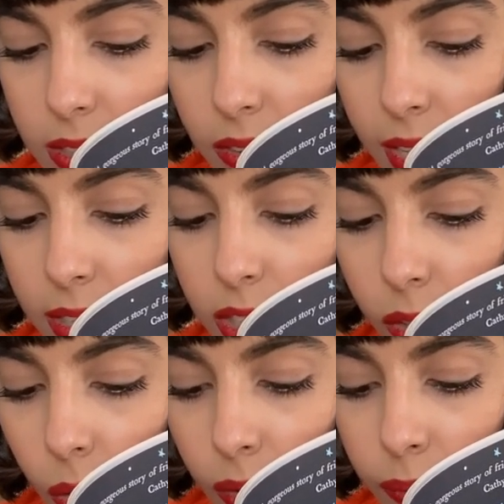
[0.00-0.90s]
that they get
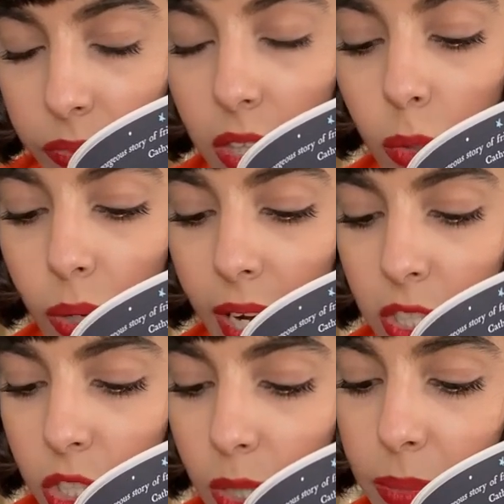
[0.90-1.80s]
along, that their
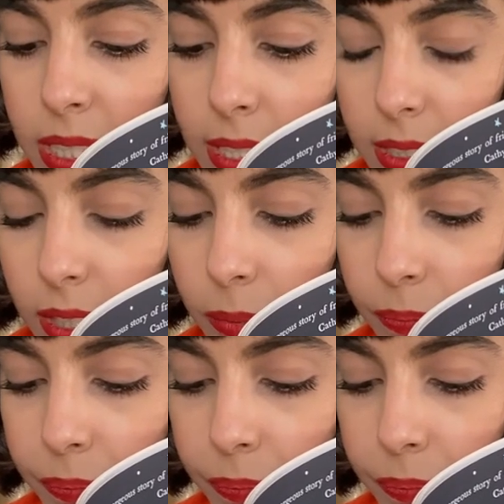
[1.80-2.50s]
relationship is easy.